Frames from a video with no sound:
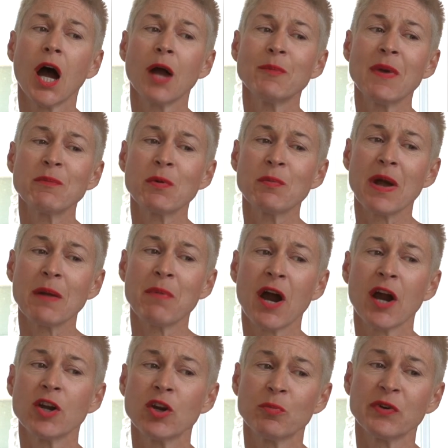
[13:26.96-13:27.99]
I remember my
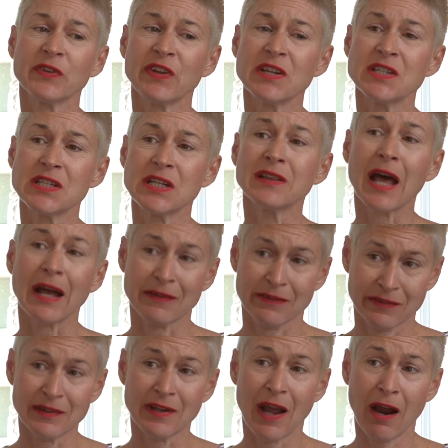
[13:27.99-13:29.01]
partner presenting that
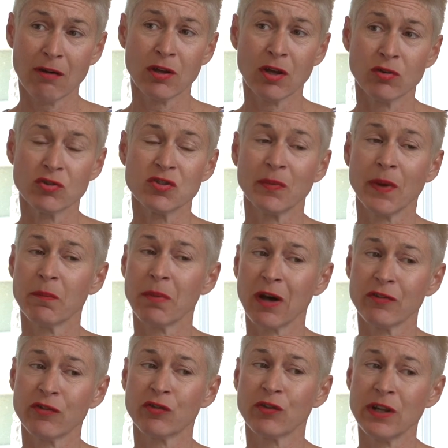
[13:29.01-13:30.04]
scenario to me
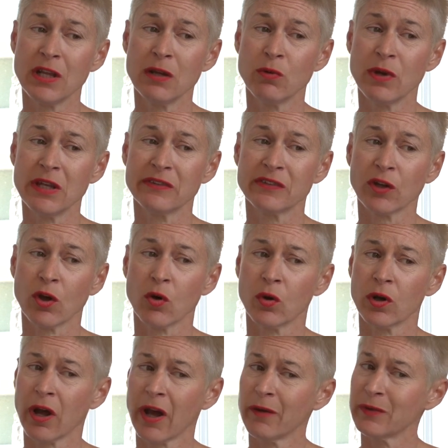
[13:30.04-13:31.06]
about 3 weeks ago,
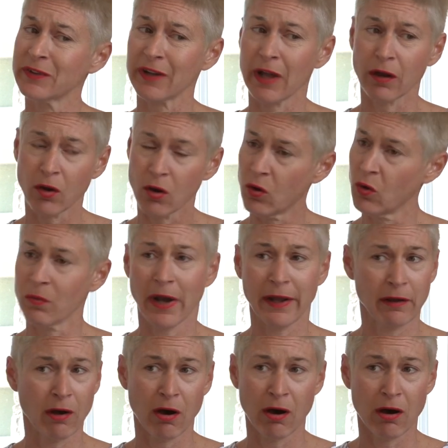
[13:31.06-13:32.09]
and I was like, oh my
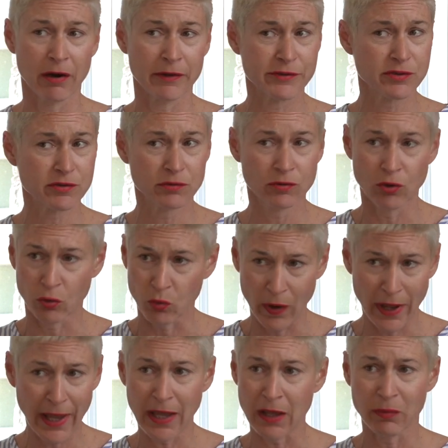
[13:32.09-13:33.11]
God, no
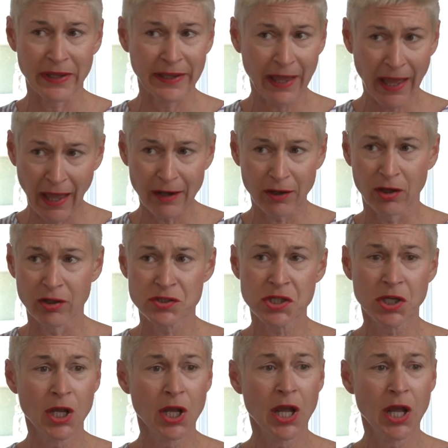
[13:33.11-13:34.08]
way. We cannot